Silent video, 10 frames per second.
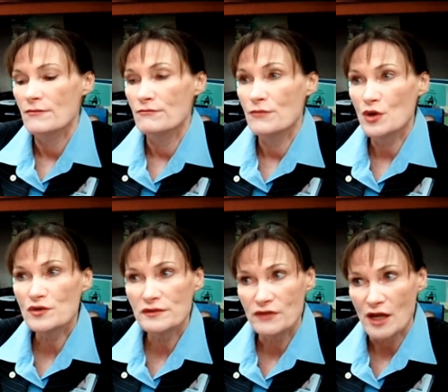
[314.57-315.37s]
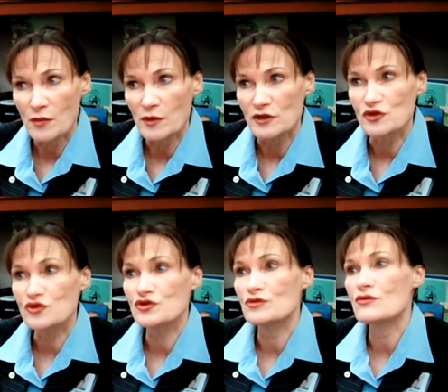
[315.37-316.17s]
Most of the
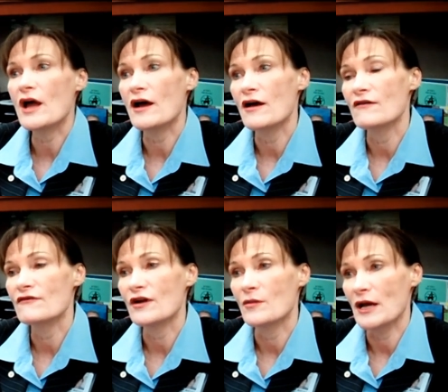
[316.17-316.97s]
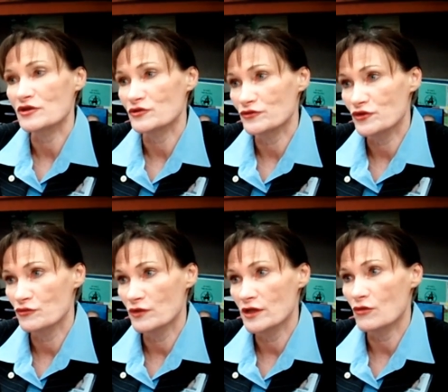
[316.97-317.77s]
applicants do have a bachelor's
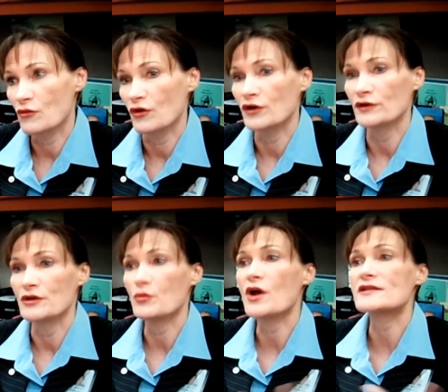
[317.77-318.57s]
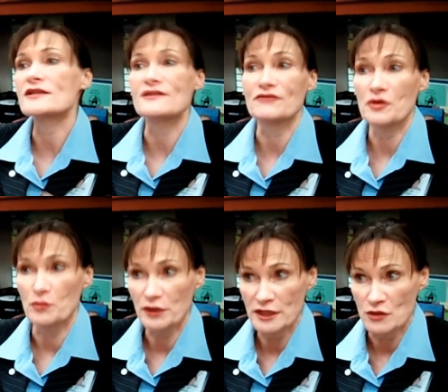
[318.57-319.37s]
degree or are in the process of
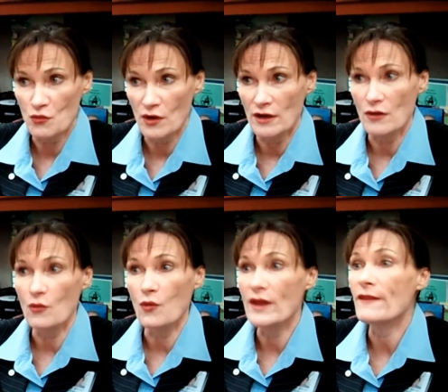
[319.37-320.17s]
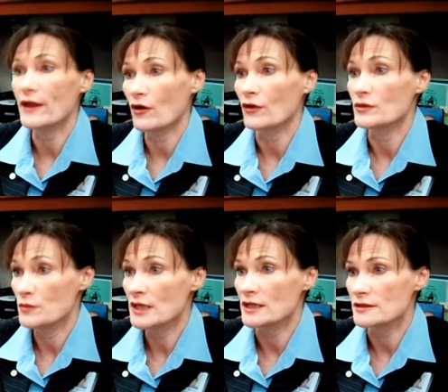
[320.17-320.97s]
completing one when they are
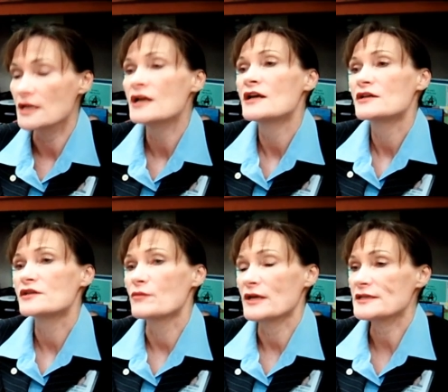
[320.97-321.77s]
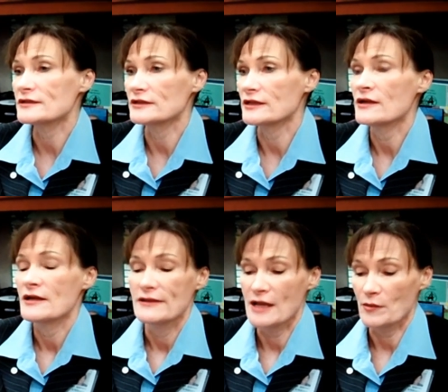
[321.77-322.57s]
admitted. So basically,
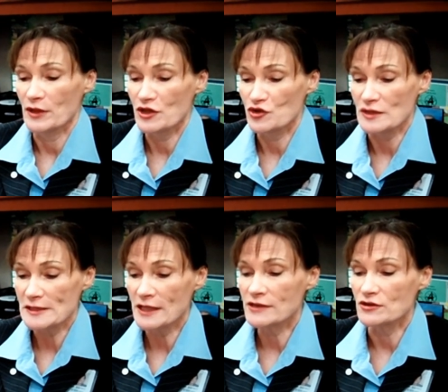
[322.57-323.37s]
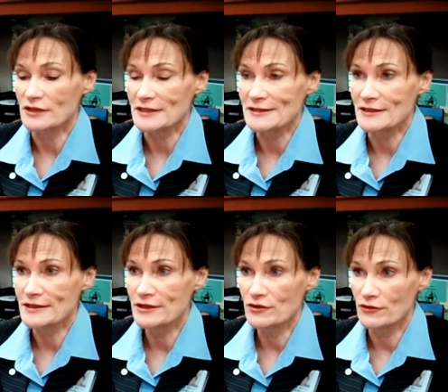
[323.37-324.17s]
the application cycle is a
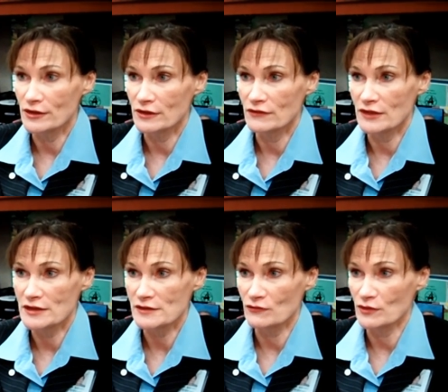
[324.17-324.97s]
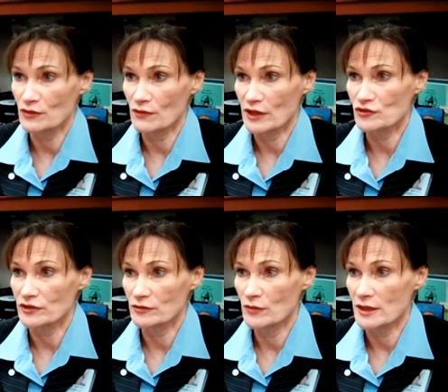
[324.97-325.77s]
year in advance of when you're
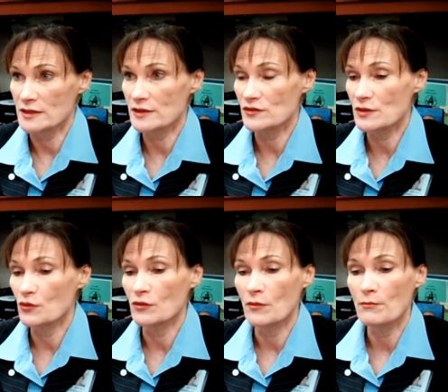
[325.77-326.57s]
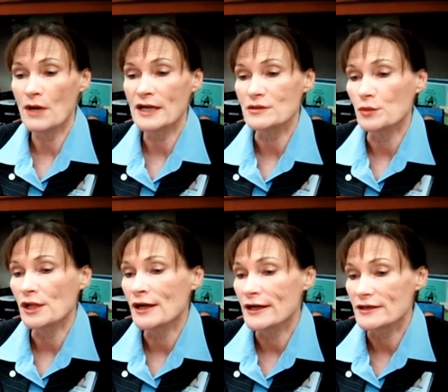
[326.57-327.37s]
actually admitted. So someone might
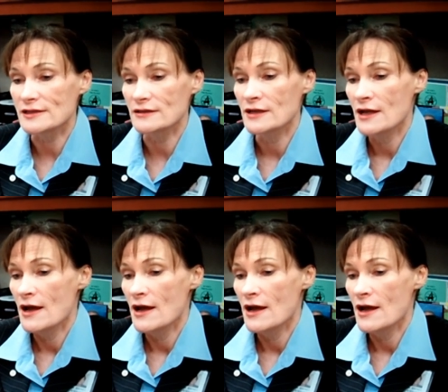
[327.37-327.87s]
apply as a